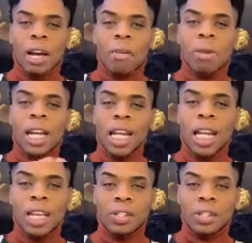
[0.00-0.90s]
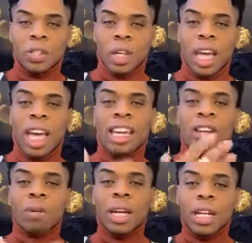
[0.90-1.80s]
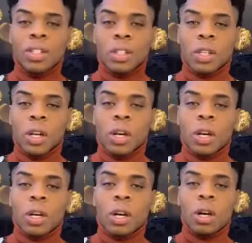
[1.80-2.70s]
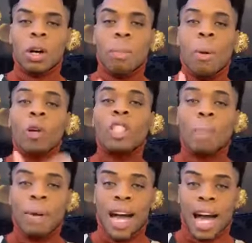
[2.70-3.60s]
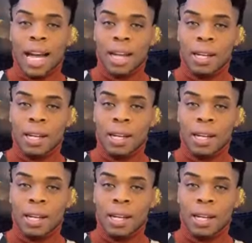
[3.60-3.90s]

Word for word: release, increase, multiply.